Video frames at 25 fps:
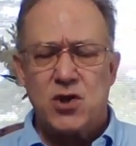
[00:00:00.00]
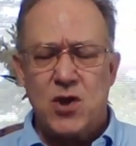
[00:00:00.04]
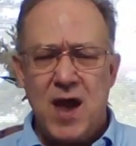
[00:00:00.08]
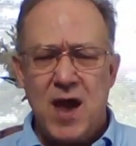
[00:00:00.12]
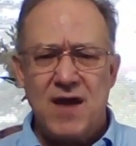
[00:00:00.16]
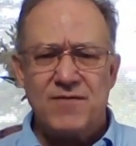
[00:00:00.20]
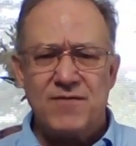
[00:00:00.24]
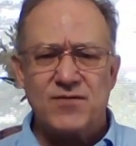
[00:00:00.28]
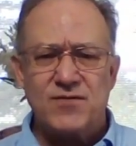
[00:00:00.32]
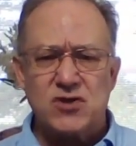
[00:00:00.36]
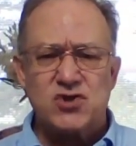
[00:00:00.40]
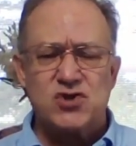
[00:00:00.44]
You
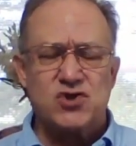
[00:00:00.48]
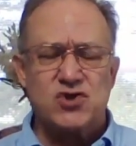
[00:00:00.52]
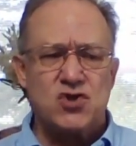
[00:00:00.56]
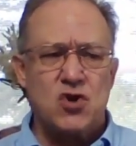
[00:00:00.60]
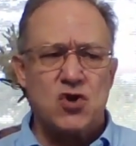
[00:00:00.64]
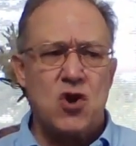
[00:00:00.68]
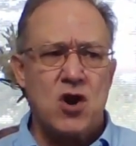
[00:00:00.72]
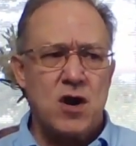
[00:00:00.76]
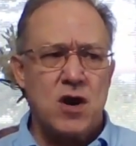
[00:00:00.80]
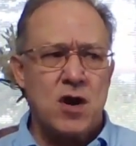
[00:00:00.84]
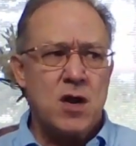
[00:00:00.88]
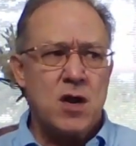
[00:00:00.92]
have to
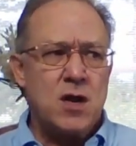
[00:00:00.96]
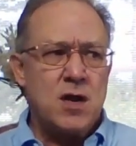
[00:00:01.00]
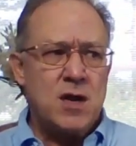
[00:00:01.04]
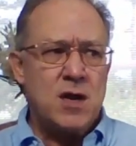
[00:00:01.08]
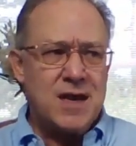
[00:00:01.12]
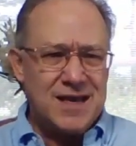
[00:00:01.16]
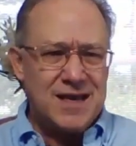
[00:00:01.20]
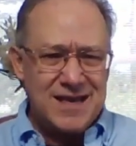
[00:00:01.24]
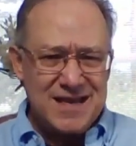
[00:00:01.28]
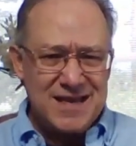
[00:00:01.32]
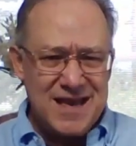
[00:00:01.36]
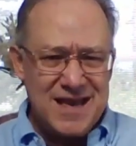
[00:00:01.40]
start
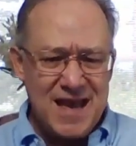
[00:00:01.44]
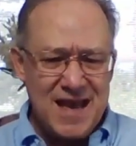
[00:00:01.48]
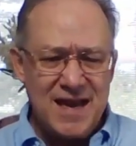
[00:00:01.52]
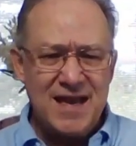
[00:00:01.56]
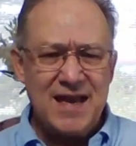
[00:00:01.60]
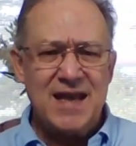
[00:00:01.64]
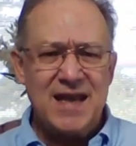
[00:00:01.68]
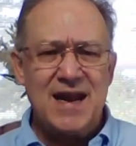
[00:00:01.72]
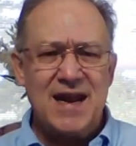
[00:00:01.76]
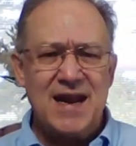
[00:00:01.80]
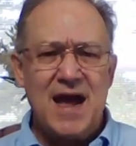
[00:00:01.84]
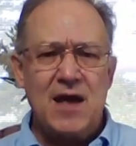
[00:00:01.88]

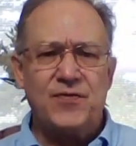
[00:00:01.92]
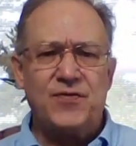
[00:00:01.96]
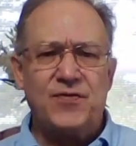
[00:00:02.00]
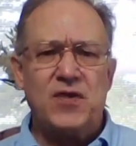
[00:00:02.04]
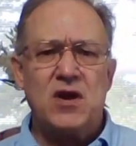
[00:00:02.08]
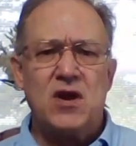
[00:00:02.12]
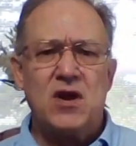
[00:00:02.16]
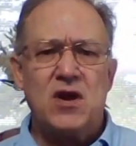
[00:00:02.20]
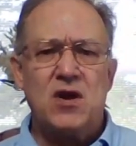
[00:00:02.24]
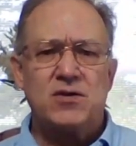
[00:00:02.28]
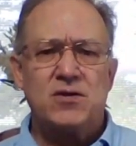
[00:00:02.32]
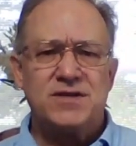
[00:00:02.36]
getting it out
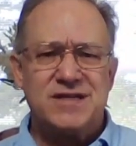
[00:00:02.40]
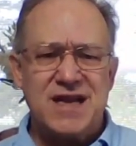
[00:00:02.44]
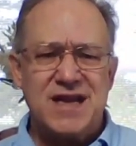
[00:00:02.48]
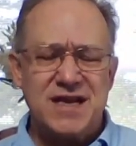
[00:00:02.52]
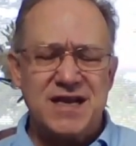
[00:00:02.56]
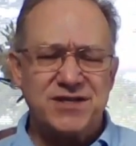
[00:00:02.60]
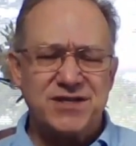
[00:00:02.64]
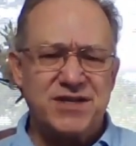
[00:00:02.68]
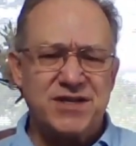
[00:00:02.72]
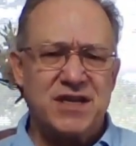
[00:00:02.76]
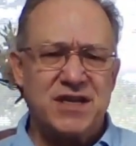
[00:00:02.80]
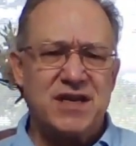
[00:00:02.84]
there,
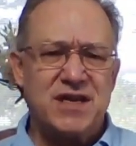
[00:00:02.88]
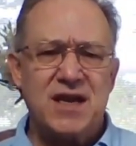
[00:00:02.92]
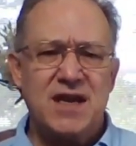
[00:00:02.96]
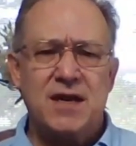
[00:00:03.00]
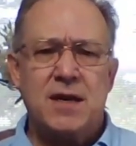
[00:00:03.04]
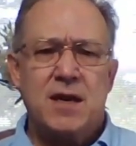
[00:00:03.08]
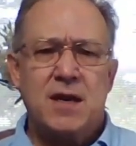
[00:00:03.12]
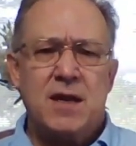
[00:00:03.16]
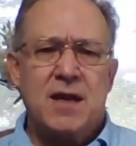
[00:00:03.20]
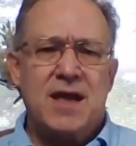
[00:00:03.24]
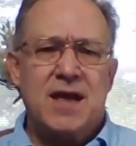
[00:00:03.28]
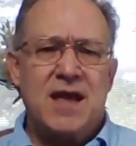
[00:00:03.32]
testing
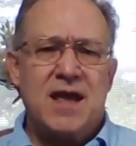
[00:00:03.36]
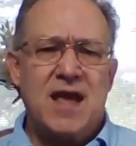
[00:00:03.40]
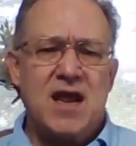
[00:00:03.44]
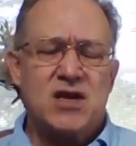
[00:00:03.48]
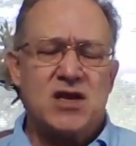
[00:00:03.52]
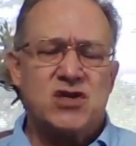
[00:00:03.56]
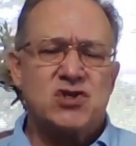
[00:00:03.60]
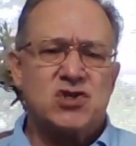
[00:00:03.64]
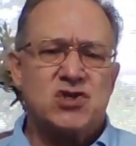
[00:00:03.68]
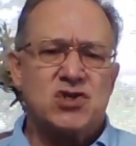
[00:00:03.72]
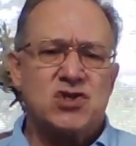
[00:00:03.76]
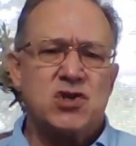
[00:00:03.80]
it,
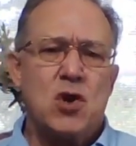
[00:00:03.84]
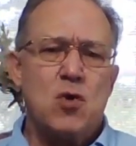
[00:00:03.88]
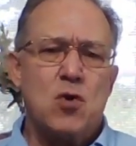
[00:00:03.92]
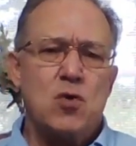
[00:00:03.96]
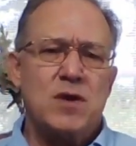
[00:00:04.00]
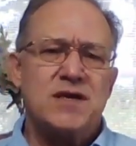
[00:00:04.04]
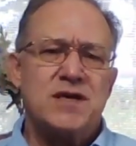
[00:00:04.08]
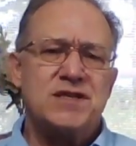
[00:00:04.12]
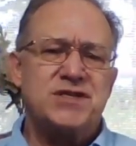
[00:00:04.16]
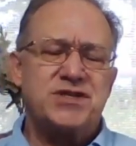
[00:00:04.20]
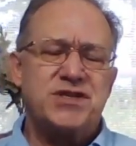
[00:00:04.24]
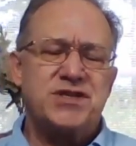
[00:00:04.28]
and
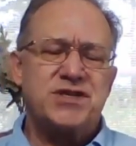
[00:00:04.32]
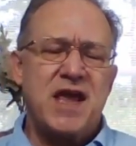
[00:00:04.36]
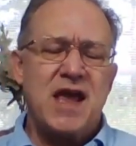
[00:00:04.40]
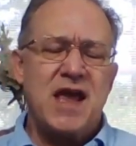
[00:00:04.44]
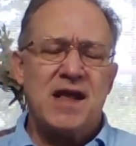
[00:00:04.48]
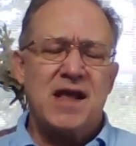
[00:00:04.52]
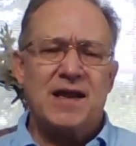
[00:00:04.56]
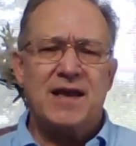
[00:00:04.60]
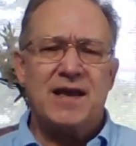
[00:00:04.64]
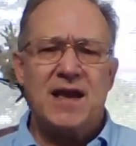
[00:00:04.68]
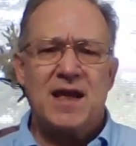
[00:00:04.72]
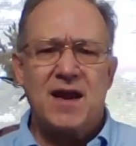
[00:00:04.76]
slowly
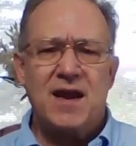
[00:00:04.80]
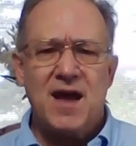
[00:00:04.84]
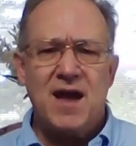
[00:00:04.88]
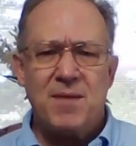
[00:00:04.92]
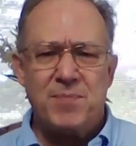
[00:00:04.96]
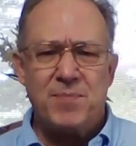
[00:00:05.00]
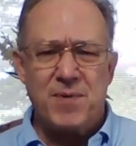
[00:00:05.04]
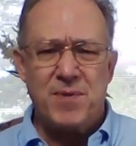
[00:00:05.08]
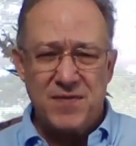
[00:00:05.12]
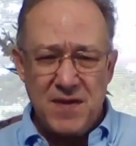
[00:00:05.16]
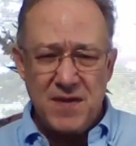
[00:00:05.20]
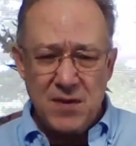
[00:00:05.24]
scaling it
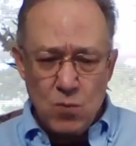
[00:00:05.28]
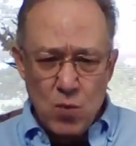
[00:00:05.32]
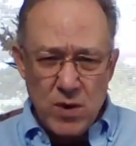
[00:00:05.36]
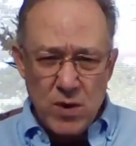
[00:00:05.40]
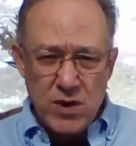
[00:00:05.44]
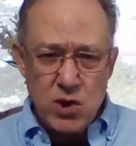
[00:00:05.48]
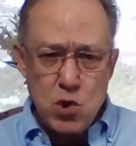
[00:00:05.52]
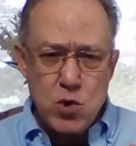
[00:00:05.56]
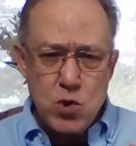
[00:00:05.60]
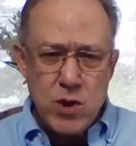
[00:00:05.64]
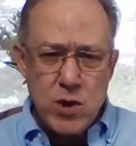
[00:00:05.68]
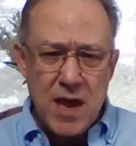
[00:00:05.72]
up. And then
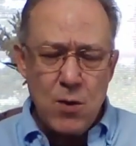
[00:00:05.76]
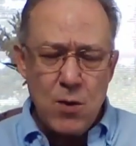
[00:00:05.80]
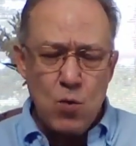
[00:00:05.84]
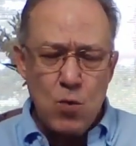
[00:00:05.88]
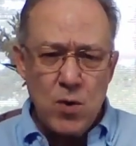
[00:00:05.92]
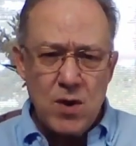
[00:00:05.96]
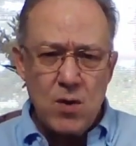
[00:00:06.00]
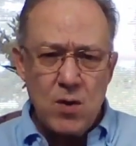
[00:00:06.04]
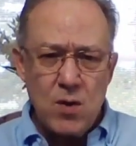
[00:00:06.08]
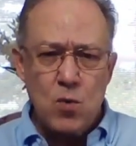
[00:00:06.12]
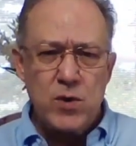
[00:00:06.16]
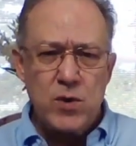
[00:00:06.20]
when you get
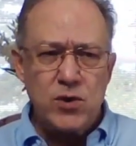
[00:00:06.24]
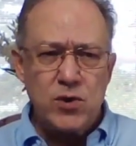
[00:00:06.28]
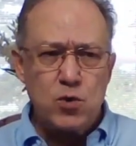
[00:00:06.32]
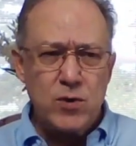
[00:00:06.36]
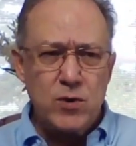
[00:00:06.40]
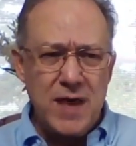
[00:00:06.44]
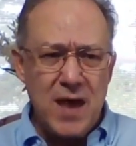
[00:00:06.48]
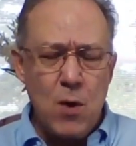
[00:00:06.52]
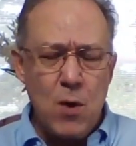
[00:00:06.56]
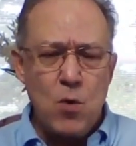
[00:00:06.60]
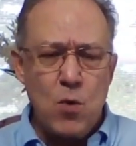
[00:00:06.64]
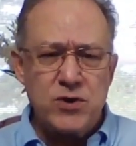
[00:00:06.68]

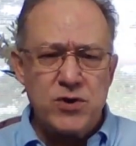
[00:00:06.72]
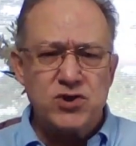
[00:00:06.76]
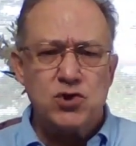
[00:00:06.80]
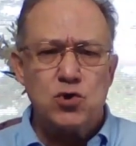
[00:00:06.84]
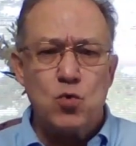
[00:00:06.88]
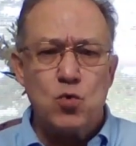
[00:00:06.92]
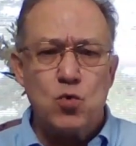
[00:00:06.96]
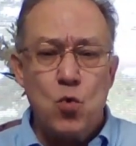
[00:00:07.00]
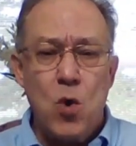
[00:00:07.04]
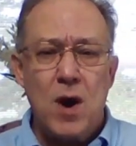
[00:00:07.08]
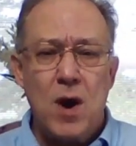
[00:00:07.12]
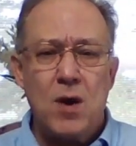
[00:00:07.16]
what
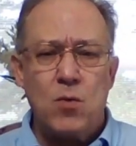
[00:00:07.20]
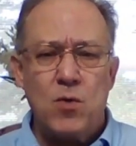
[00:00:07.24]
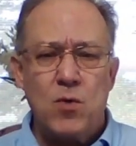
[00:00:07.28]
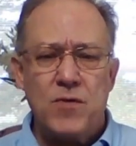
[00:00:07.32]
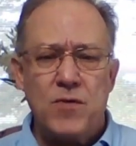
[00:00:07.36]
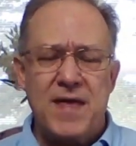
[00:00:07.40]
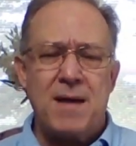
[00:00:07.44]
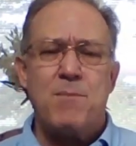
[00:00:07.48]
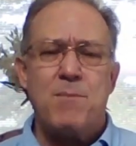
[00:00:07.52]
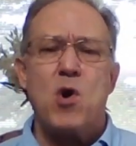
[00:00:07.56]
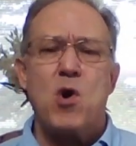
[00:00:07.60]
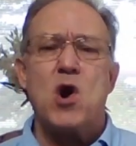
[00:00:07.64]
you want
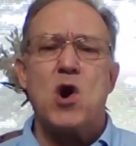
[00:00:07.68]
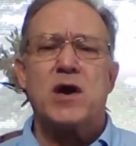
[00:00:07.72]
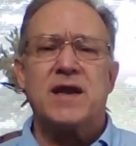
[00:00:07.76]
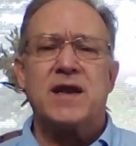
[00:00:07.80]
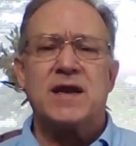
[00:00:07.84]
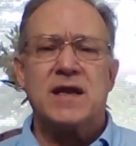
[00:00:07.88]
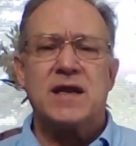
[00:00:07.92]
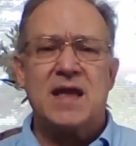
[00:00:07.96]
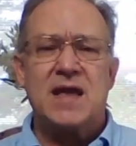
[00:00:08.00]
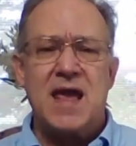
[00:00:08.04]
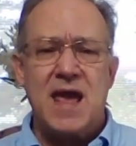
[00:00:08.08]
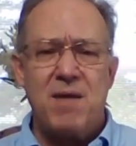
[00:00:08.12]
with that
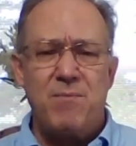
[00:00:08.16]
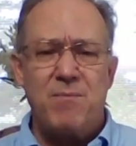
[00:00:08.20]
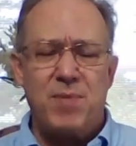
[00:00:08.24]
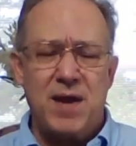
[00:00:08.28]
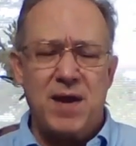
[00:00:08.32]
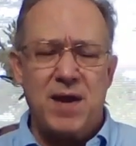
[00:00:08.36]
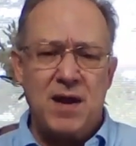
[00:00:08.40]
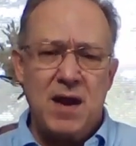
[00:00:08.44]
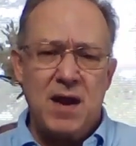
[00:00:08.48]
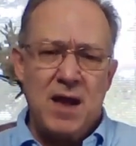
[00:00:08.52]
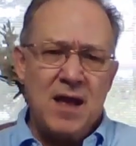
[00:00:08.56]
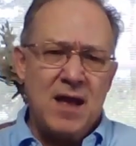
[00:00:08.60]
marketing
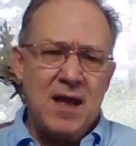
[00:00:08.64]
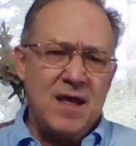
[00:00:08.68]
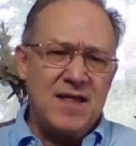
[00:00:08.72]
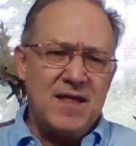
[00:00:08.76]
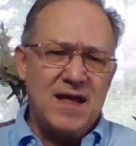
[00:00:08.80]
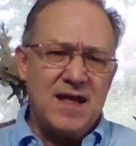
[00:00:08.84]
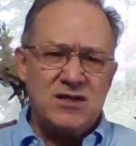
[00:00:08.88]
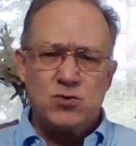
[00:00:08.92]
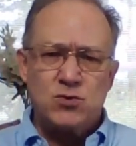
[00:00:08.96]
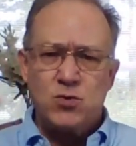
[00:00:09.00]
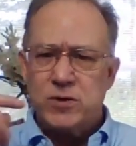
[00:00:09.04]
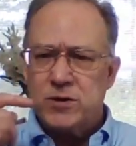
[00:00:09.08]
campaign,
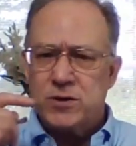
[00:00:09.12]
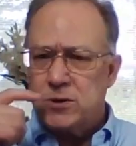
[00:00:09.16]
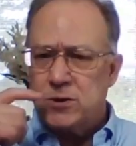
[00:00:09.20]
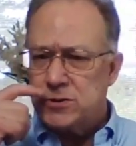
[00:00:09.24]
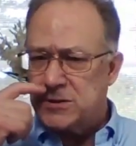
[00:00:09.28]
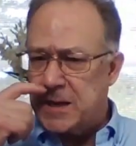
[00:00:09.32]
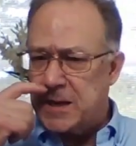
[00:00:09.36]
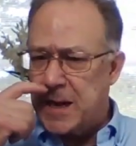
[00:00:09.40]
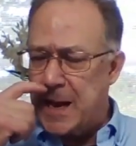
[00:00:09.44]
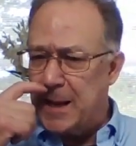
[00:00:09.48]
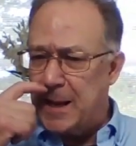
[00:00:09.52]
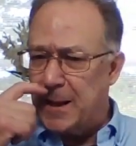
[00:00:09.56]
that's when you
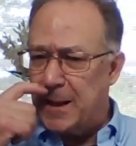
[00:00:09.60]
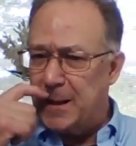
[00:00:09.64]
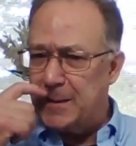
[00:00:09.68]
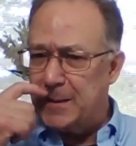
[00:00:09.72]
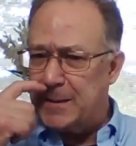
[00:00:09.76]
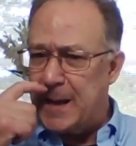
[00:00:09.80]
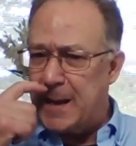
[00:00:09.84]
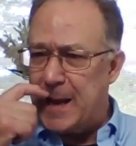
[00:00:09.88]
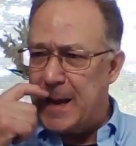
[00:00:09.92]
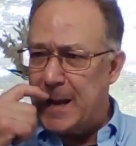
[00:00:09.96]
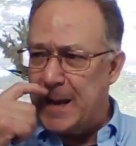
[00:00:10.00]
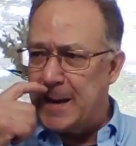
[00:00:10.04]
scale
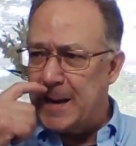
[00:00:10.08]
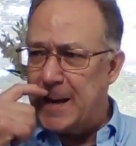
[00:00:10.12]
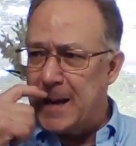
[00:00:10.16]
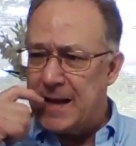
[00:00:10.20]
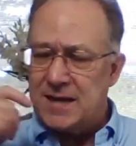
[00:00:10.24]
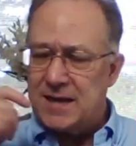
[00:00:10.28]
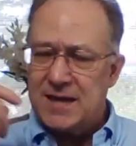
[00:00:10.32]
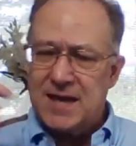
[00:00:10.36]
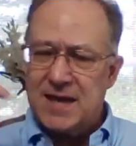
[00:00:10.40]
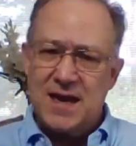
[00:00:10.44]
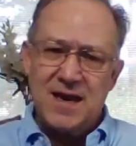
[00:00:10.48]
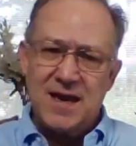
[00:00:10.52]
it
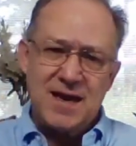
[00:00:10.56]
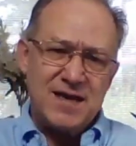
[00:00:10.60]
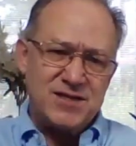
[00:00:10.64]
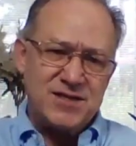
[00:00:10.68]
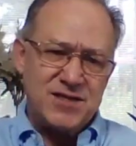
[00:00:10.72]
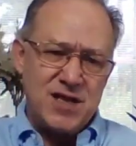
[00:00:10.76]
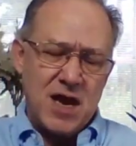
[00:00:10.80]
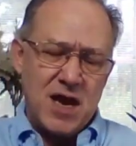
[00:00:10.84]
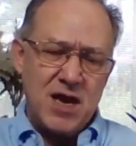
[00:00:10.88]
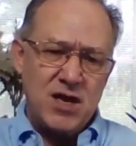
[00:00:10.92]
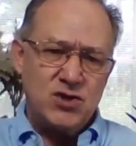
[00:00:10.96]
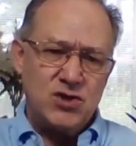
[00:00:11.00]
and get it
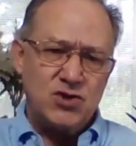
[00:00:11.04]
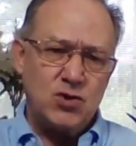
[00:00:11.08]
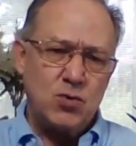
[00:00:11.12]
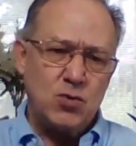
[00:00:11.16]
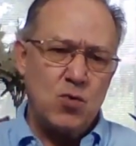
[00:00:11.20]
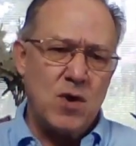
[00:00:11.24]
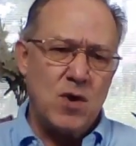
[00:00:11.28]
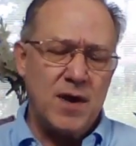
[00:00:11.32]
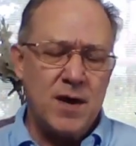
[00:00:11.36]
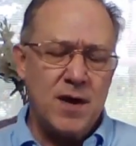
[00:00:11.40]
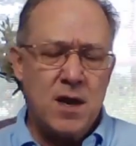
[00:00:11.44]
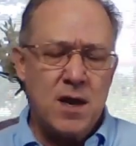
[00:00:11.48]
as high as you
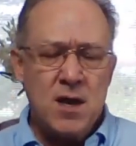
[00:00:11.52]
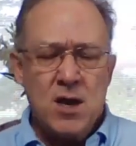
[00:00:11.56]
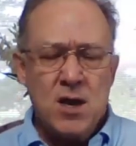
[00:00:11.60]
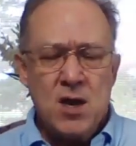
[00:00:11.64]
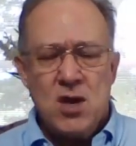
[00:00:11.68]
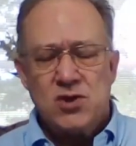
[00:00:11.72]
want.